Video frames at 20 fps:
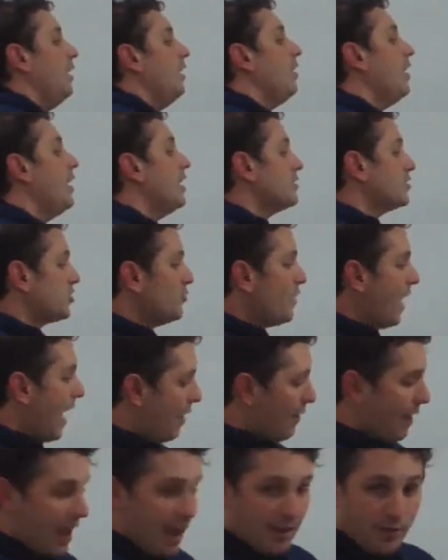All right, so
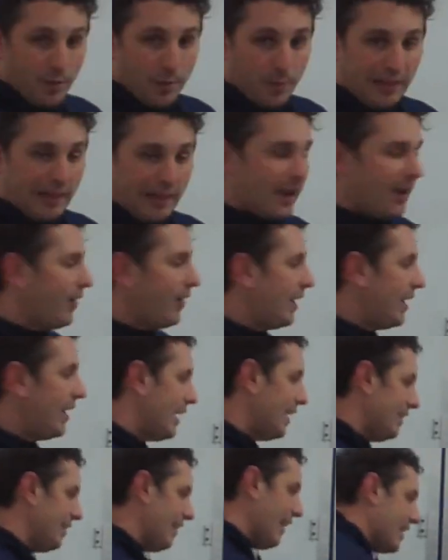now I have a molarity,
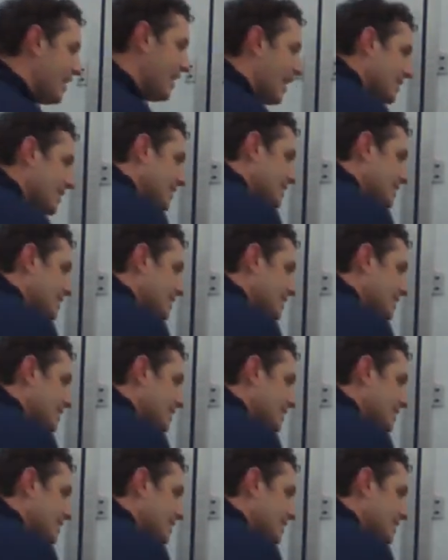and like I